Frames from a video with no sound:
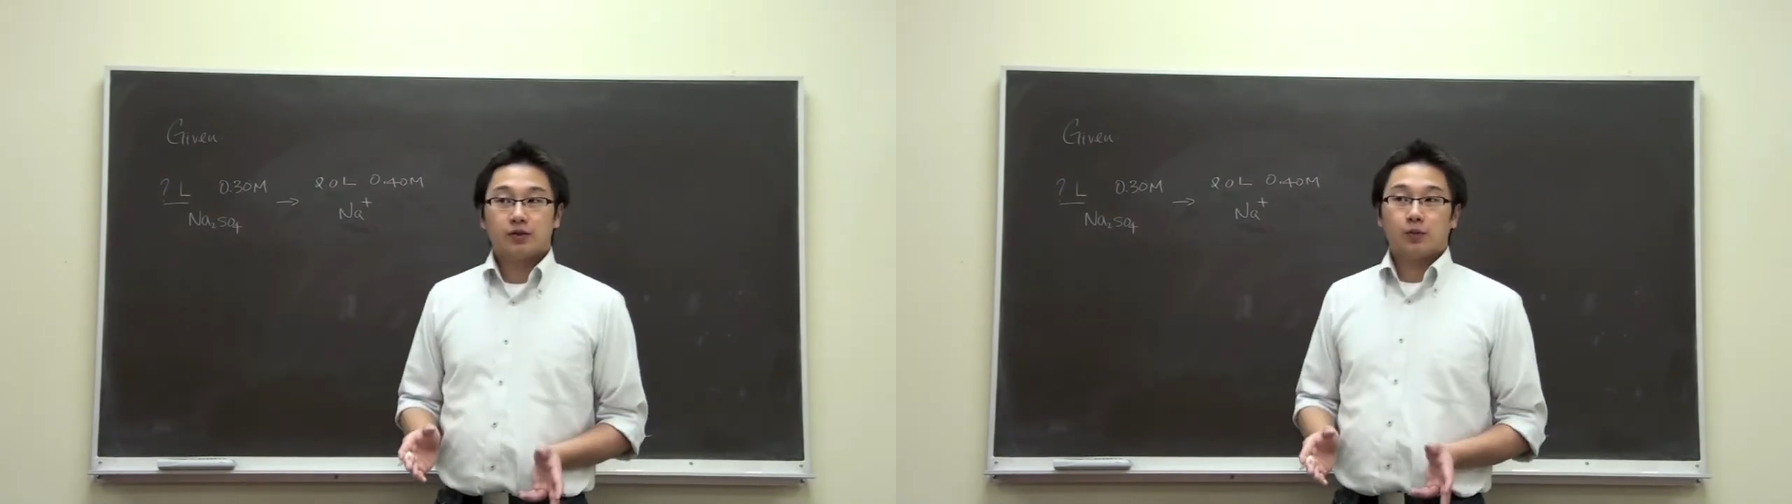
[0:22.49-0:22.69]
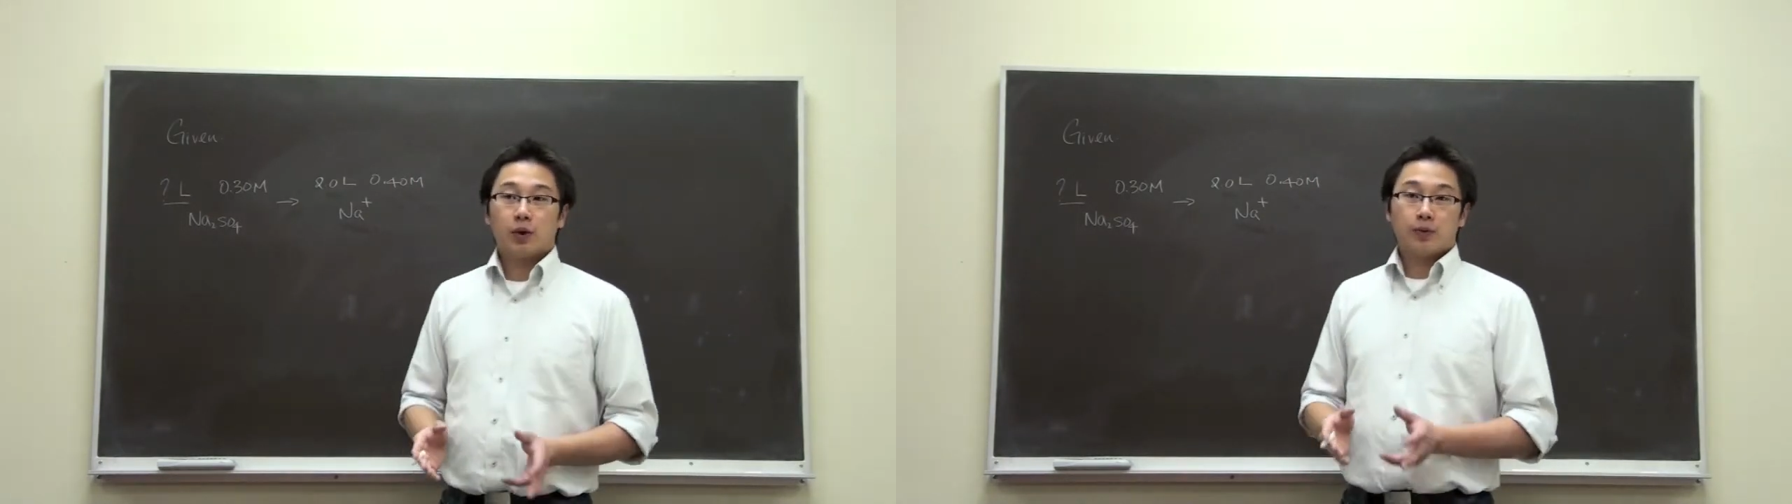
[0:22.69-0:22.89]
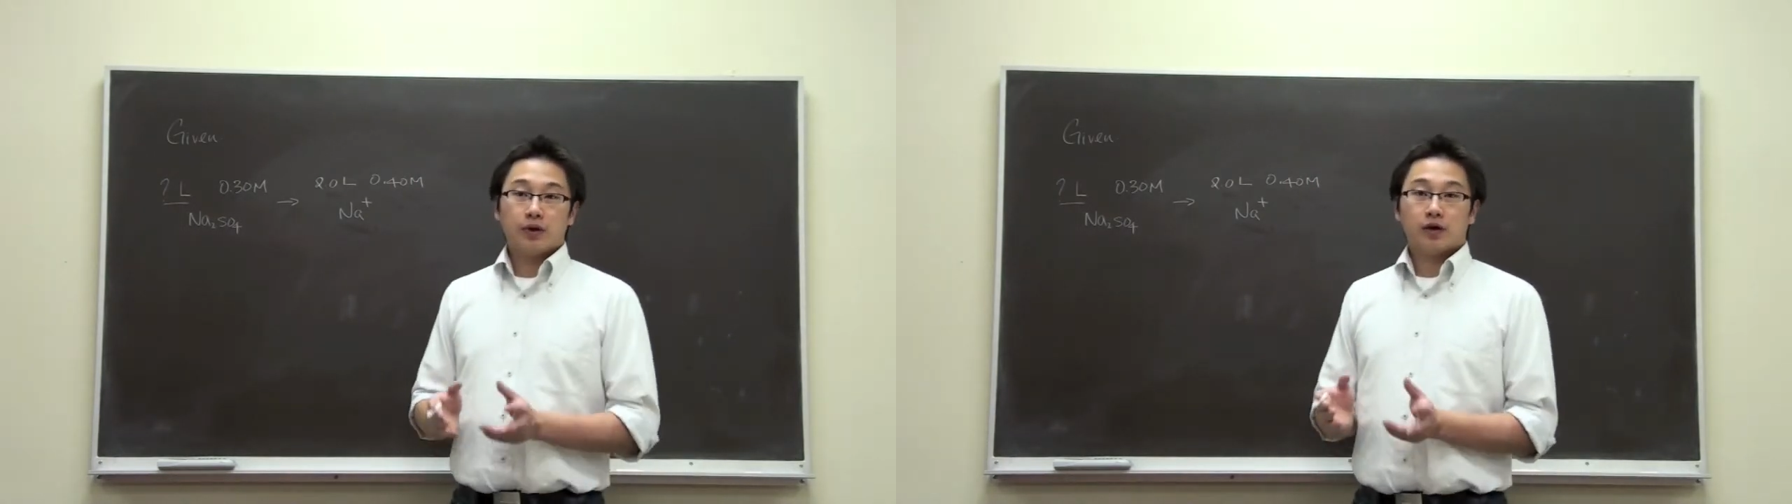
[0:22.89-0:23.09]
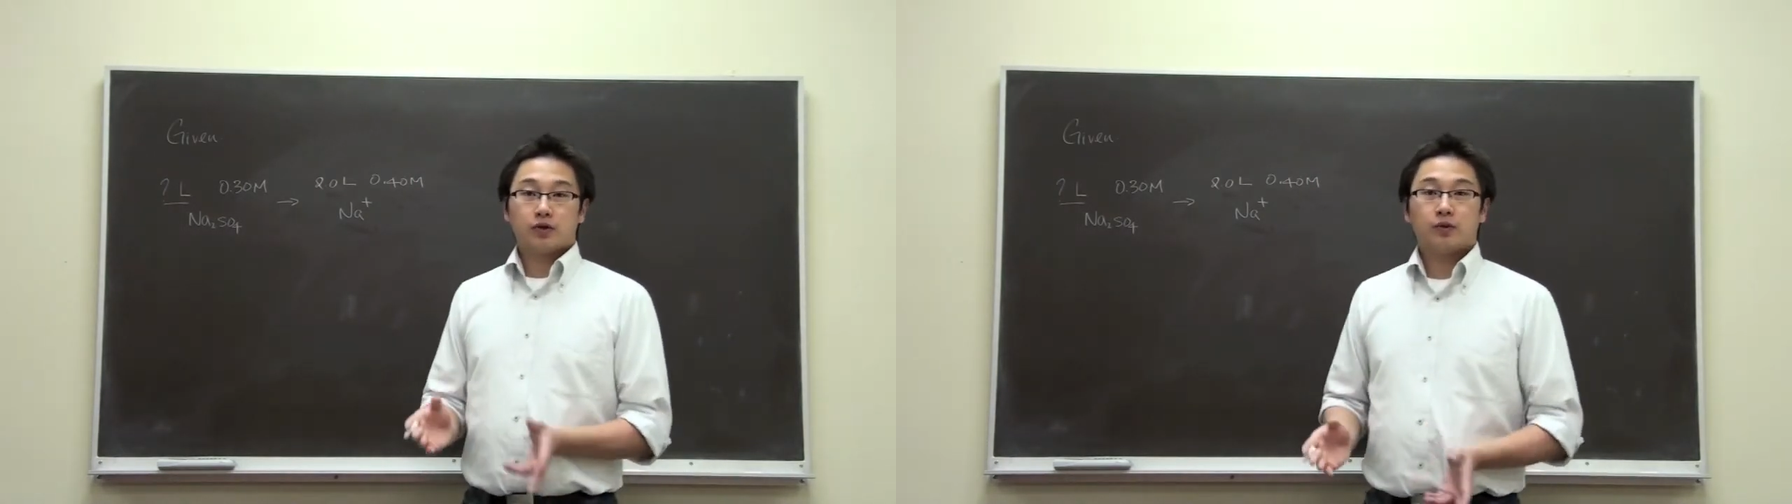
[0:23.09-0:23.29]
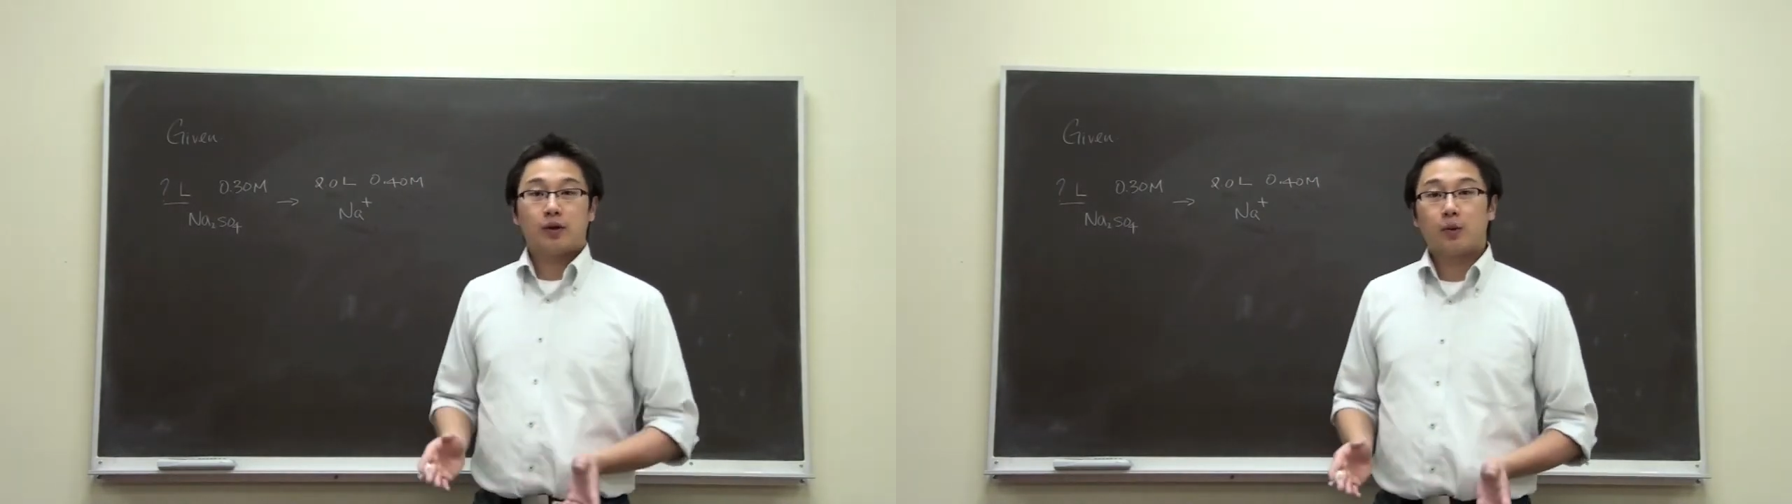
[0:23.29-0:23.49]
when we are
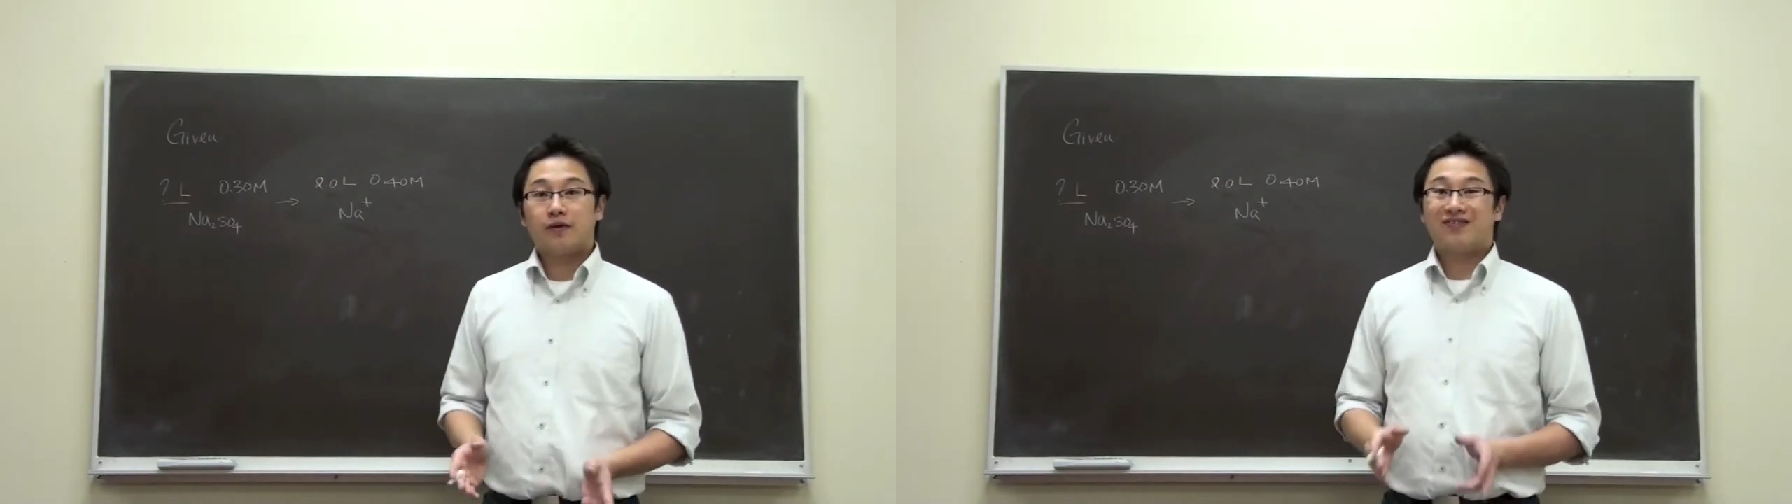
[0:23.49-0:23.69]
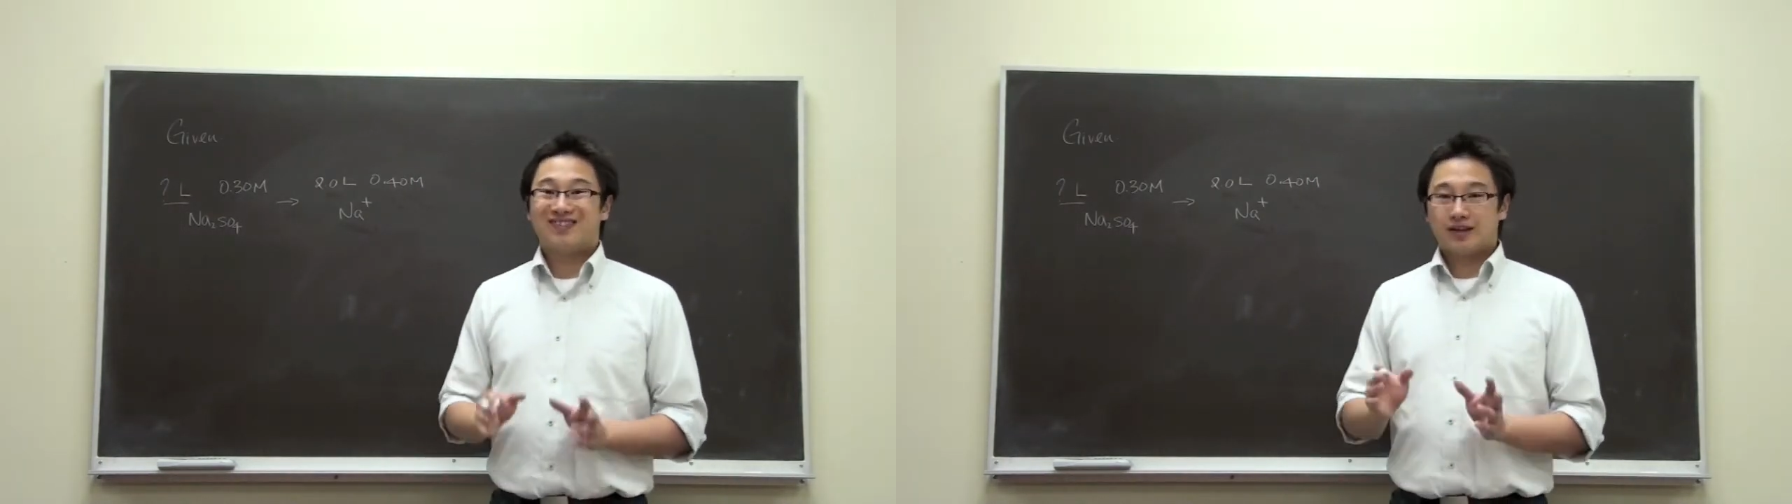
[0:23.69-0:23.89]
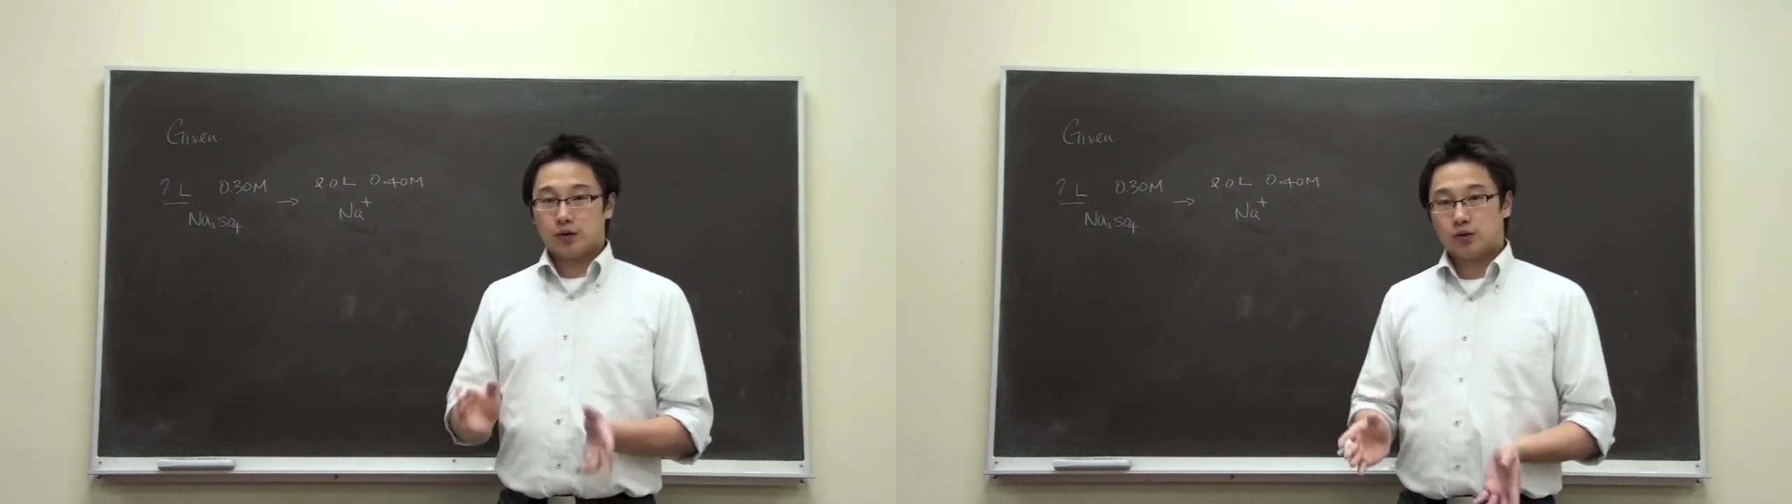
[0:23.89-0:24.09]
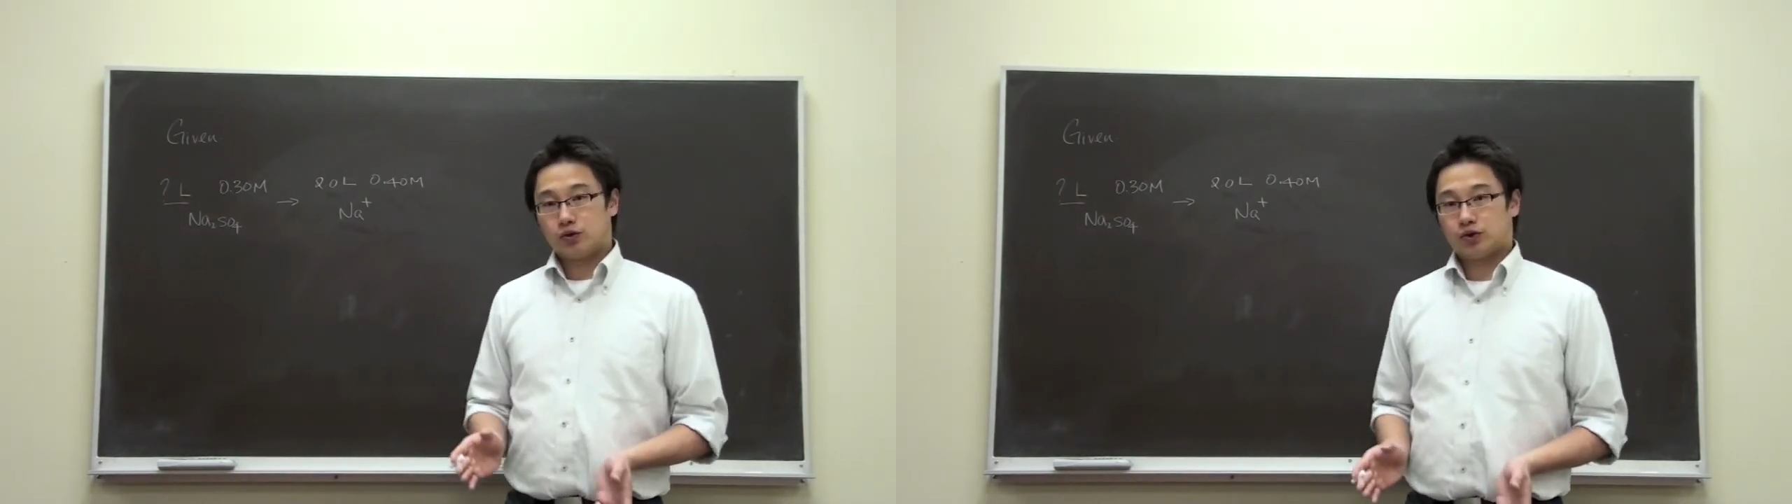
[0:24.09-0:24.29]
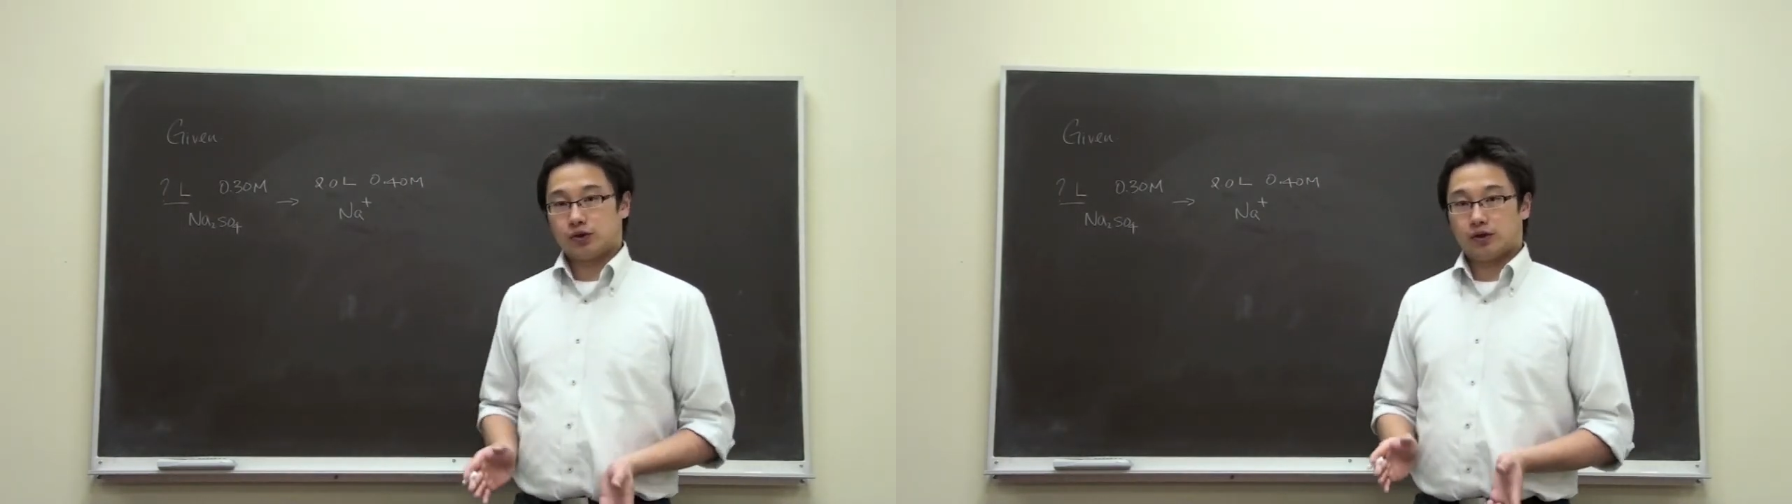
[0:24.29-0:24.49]
dealing with
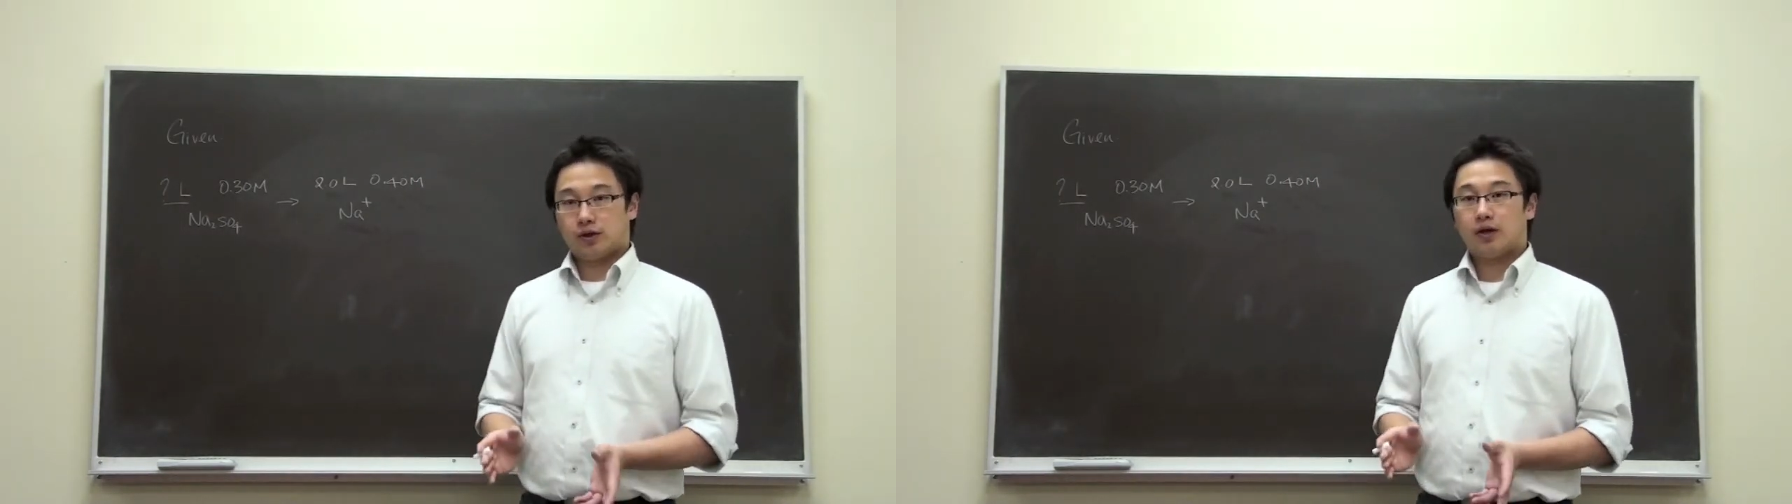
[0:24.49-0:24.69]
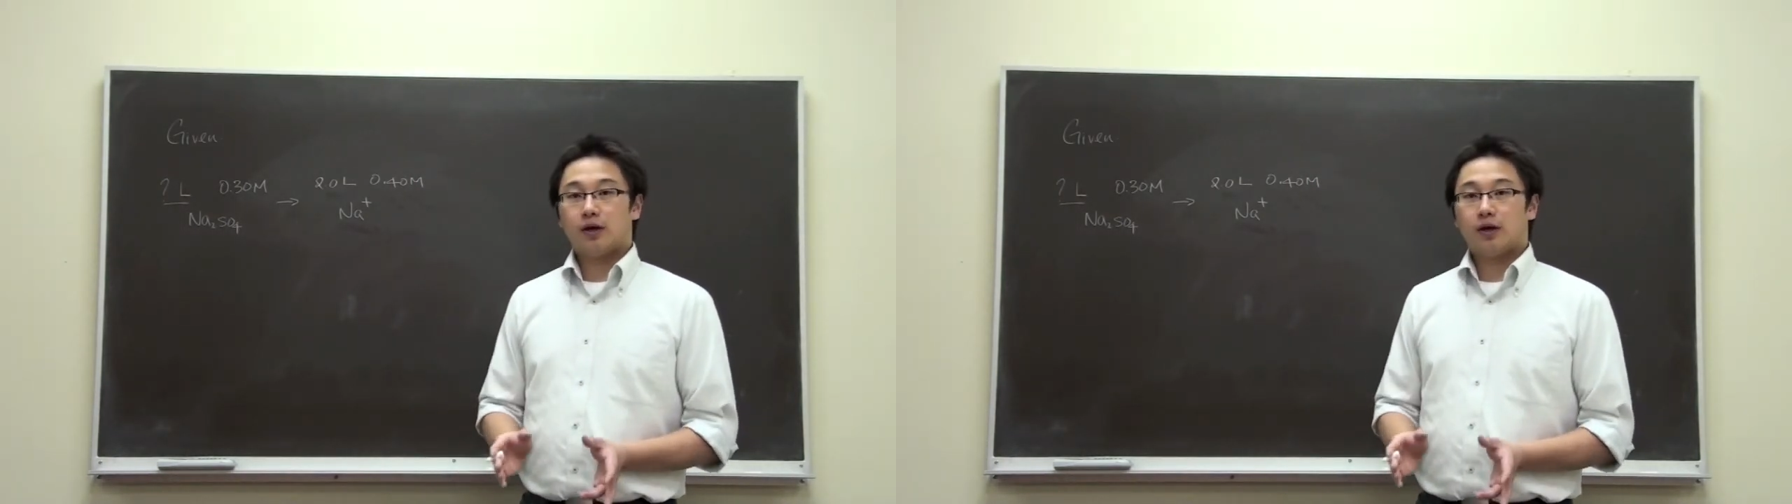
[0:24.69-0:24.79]
dilution